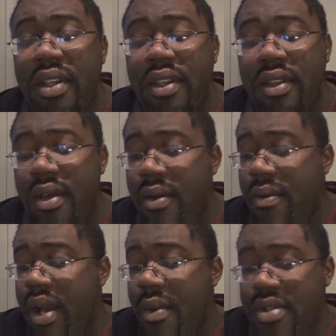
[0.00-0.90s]

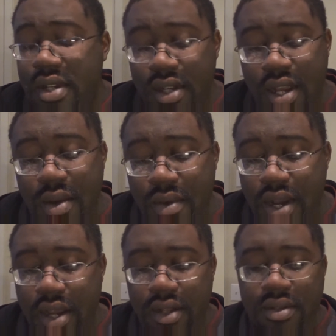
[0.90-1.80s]
So I was like, you know
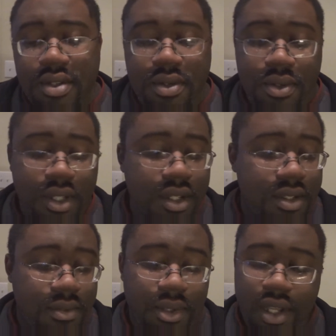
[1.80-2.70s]
what? Screw
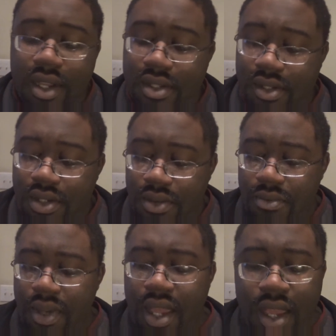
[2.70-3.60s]
this, because
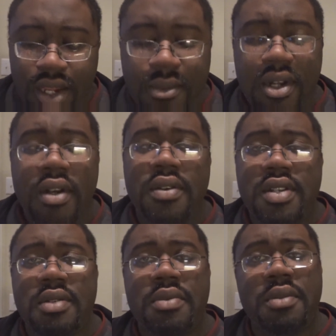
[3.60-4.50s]
you're being
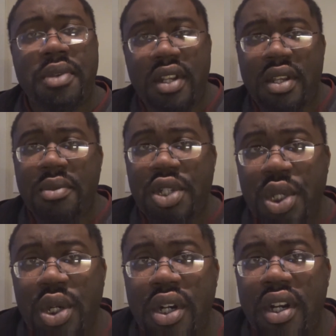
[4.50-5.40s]
unreasonable and being
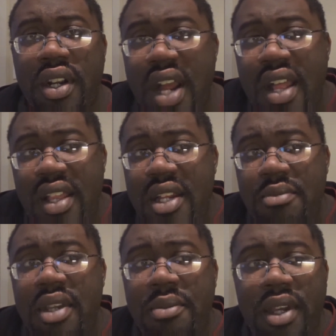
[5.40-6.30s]
immature, and you're not
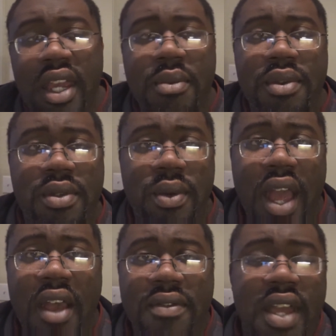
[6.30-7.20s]
letting me be able to
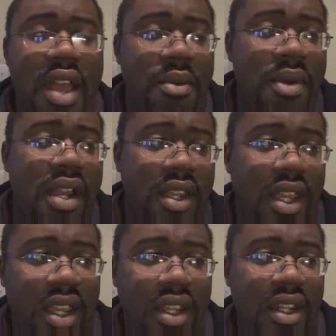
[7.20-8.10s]
have time with my
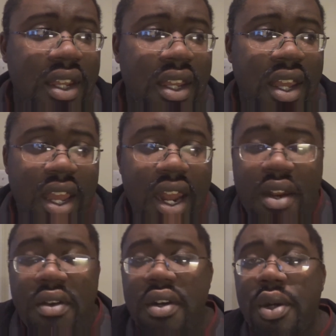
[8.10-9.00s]
kid, and I
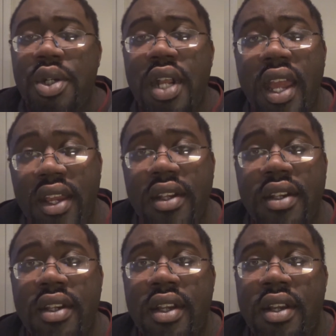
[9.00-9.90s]
don't understand.
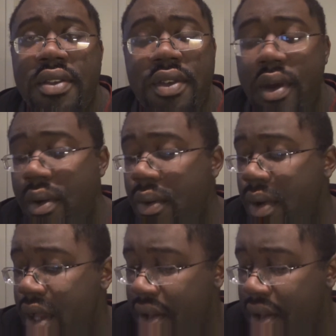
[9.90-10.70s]
So